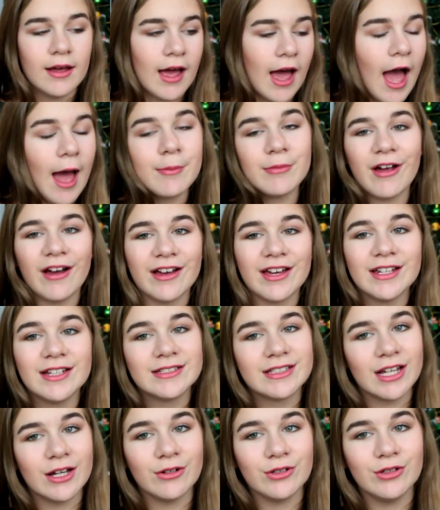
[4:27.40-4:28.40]
I'm not gonna
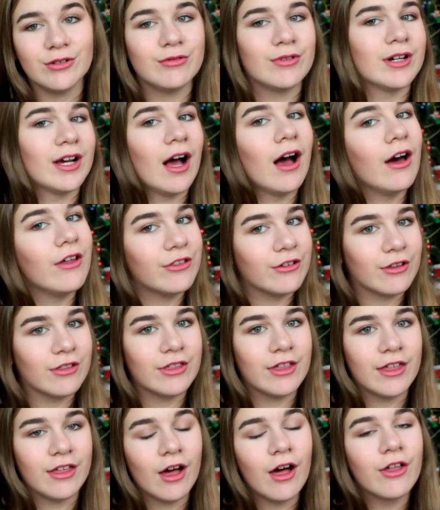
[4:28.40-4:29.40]
tell you what
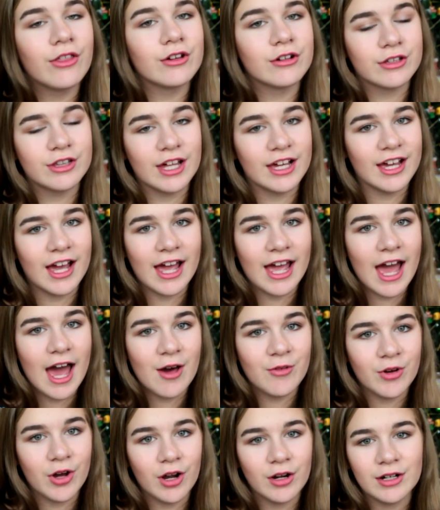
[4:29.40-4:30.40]
the other thing I
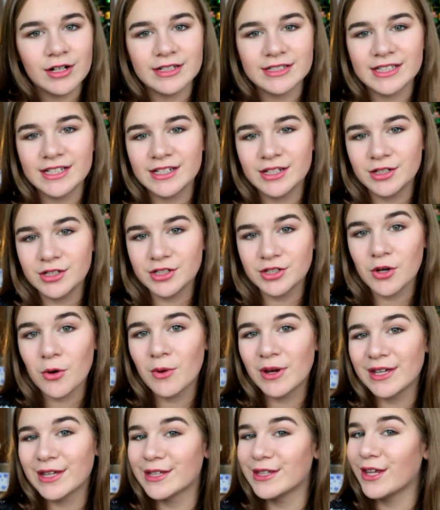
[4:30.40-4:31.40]
have on because it's
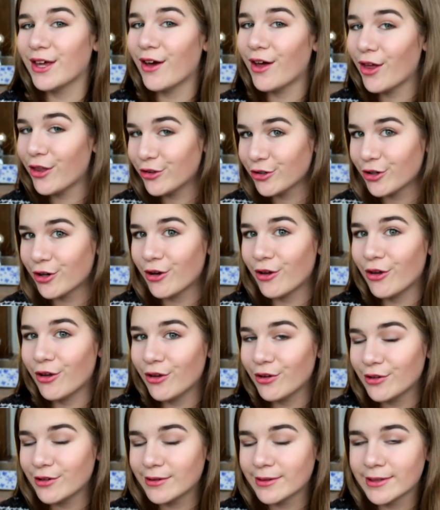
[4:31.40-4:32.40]
going in the other
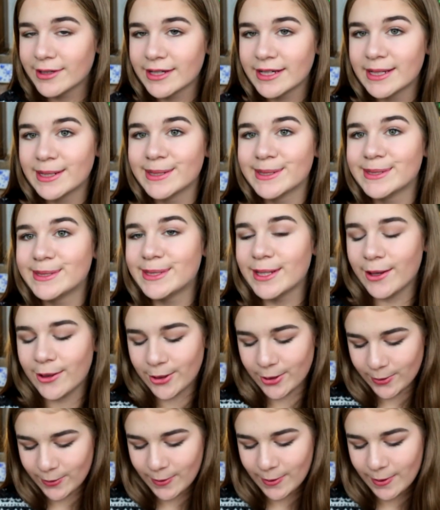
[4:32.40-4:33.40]
haul.
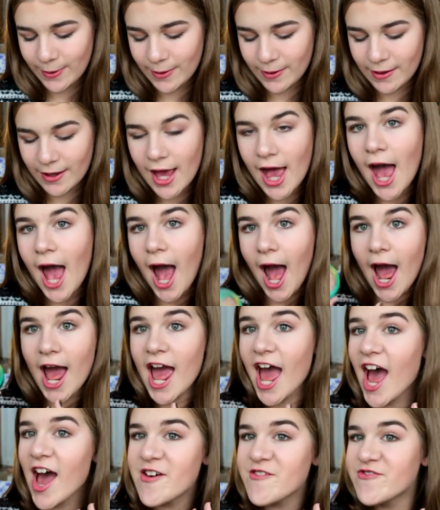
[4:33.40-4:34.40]
So I
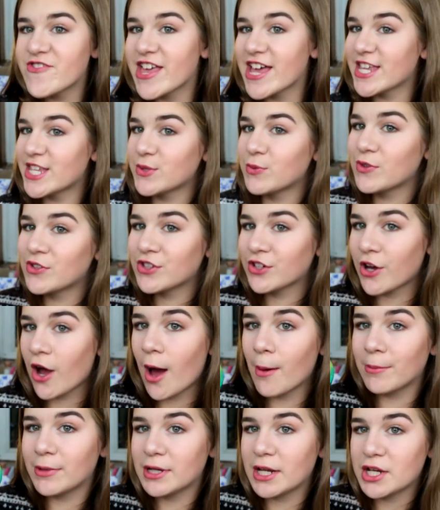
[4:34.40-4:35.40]
have this with a
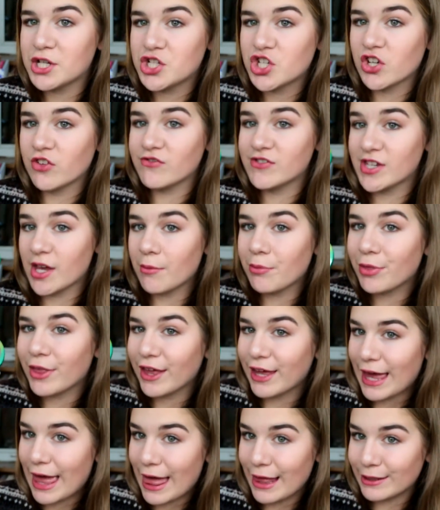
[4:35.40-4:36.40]
combination of
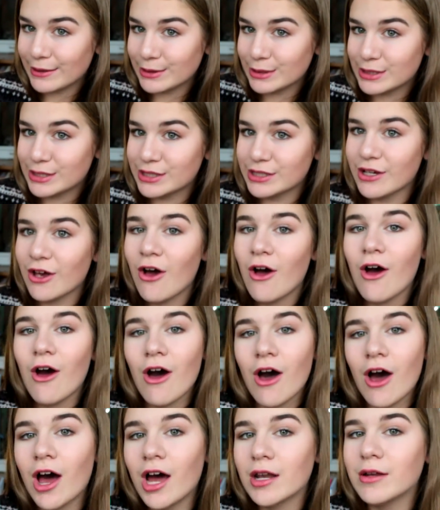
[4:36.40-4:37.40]
something else
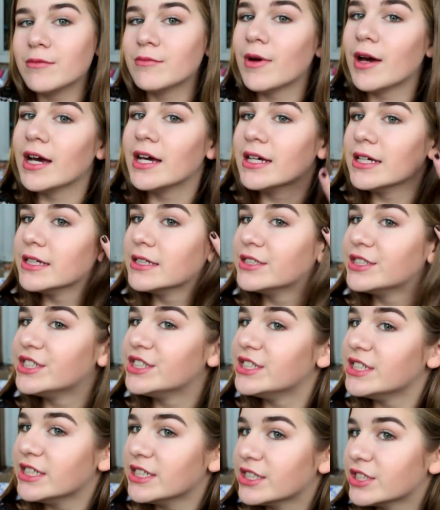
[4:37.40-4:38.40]
on my
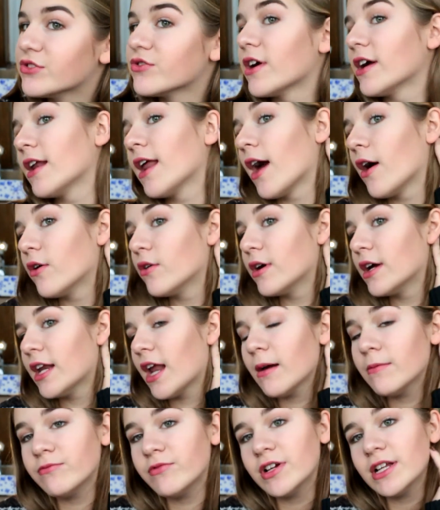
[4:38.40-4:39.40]
cheeks right now, and
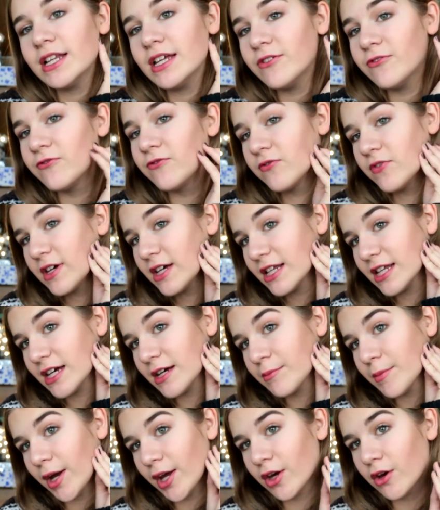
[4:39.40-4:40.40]
I'm really
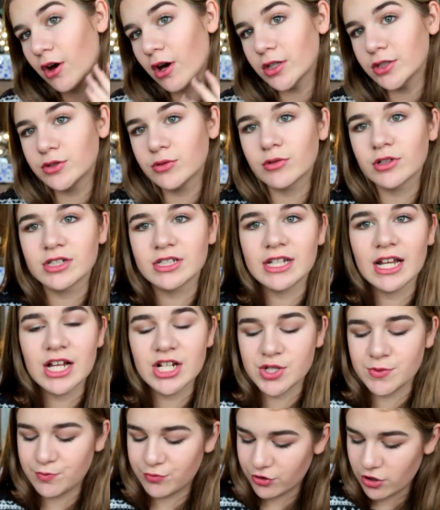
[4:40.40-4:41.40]
feeling my contour /
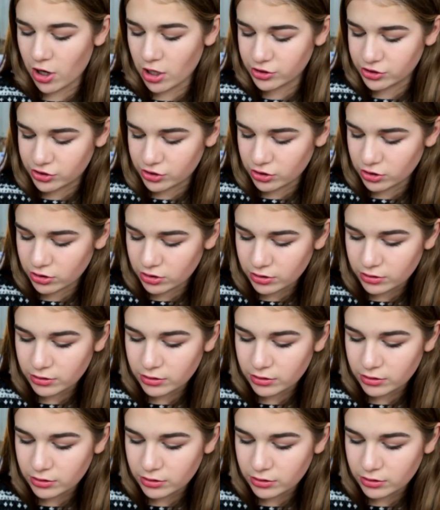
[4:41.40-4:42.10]
bronzer.